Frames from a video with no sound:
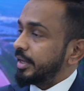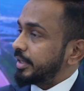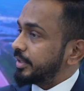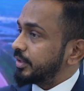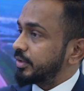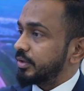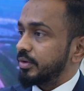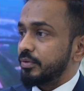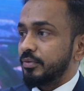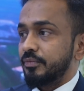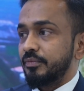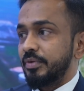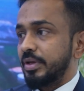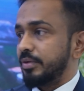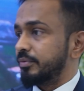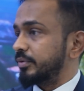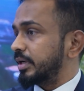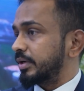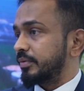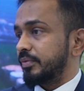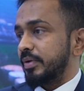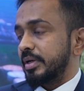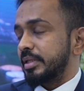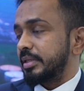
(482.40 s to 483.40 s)
we
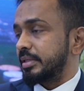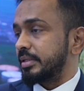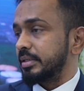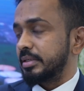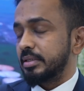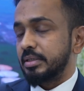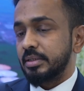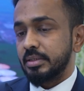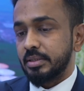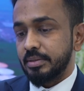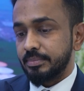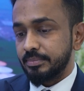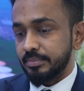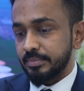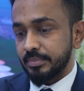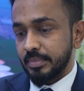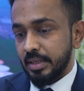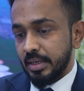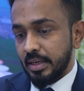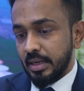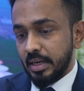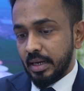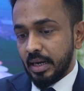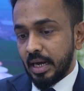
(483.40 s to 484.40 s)
work with
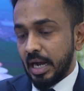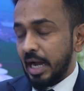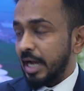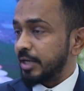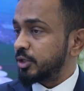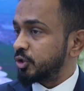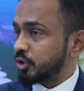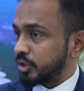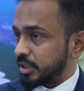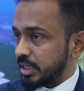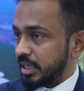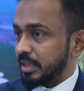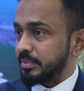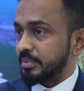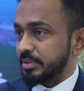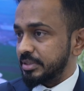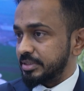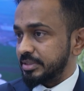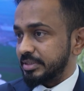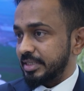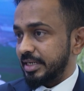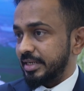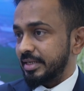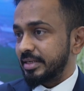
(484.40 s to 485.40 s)

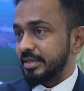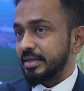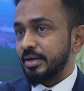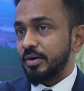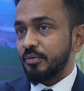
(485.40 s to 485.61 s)
hydrocarbons, right?